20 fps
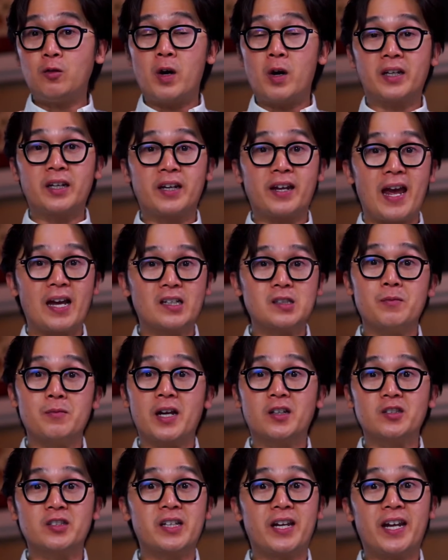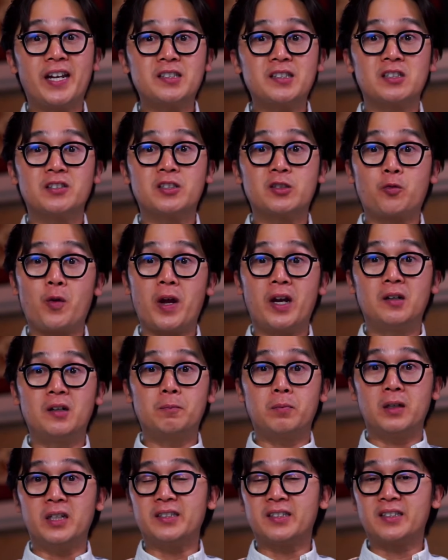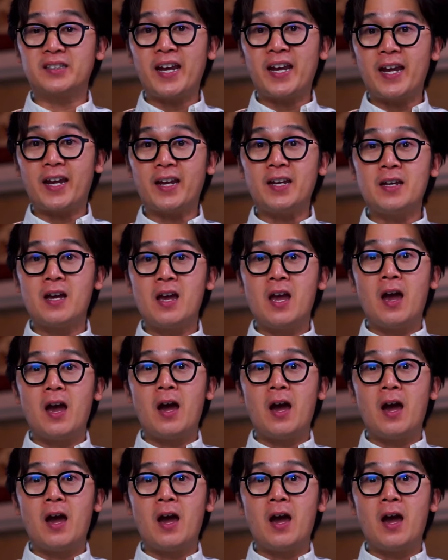quantity x minus h squared plus k,